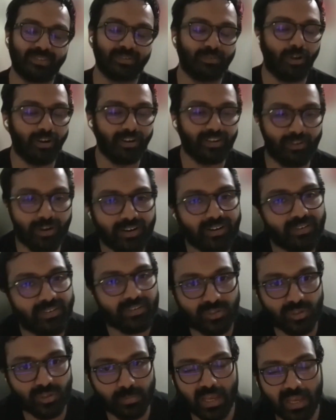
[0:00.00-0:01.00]
yeah.
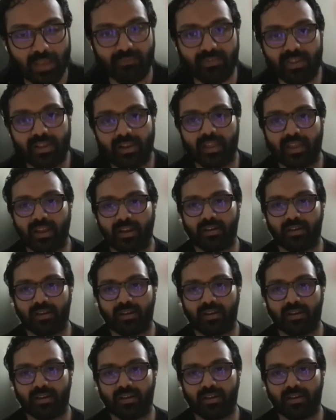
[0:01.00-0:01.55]
Not super heavy.